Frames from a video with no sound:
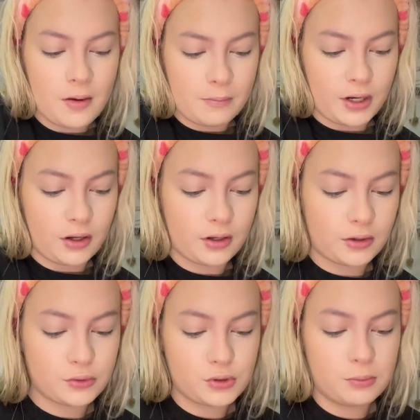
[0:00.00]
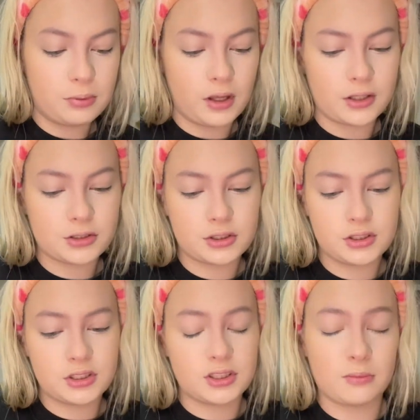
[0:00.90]
But I do blush
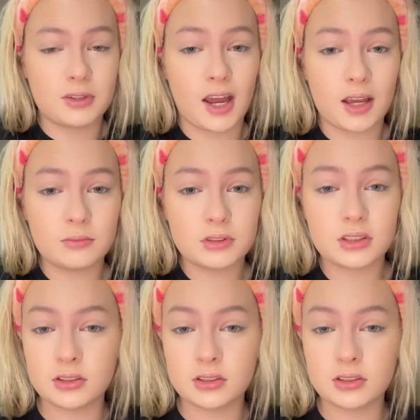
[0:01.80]
sometimes.